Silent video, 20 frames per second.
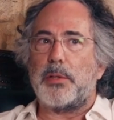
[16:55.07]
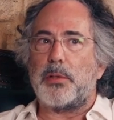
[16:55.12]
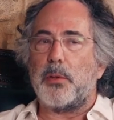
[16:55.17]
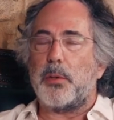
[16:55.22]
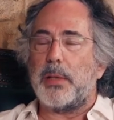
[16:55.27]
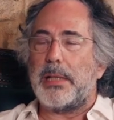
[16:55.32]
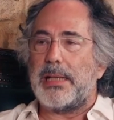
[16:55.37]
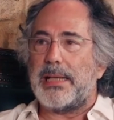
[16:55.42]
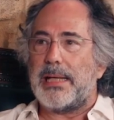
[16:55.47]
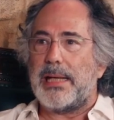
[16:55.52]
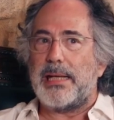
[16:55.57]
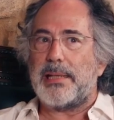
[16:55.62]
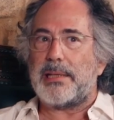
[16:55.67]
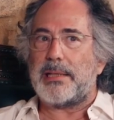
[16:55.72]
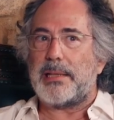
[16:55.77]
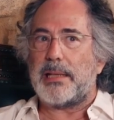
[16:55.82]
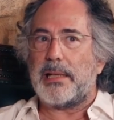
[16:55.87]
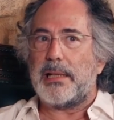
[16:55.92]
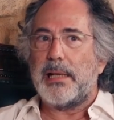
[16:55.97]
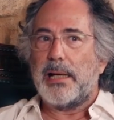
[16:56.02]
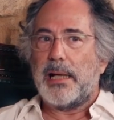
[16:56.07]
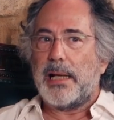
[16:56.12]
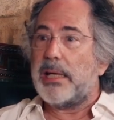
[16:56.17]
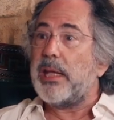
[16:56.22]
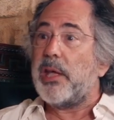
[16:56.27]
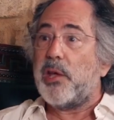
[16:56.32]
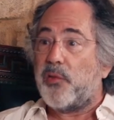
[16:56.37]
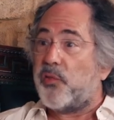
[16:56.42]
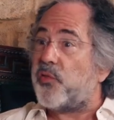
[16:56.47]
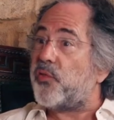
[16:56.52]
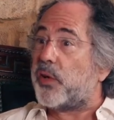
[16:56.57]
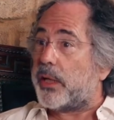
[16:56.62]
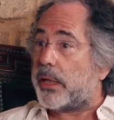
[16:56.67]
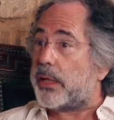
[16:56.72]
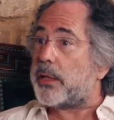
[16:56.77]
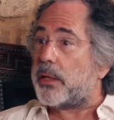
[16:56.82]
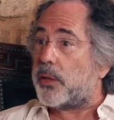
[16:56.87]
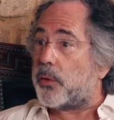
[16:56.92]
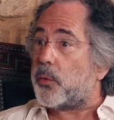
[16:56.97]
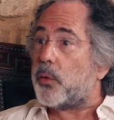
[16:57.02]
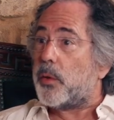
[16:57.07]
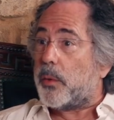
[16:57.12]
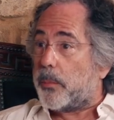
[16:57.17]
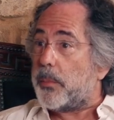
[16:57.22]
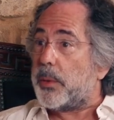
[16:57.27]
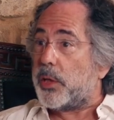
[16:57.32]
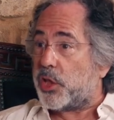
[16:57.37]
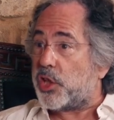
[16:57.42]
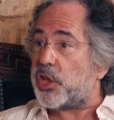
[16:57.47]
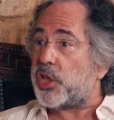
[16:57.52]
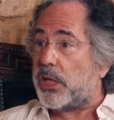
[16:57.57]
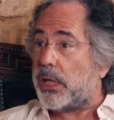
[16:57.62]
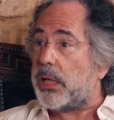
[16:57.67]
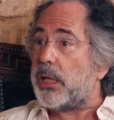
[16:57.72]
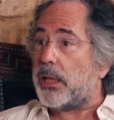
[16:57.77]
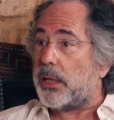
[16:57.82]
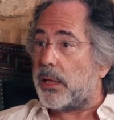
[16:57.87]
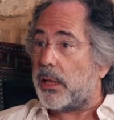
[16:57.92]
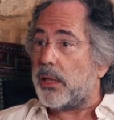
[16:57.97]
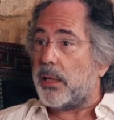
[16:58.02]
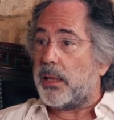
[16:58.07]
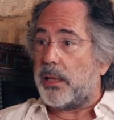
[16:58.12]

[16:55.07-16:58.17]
So it's an infernal machine,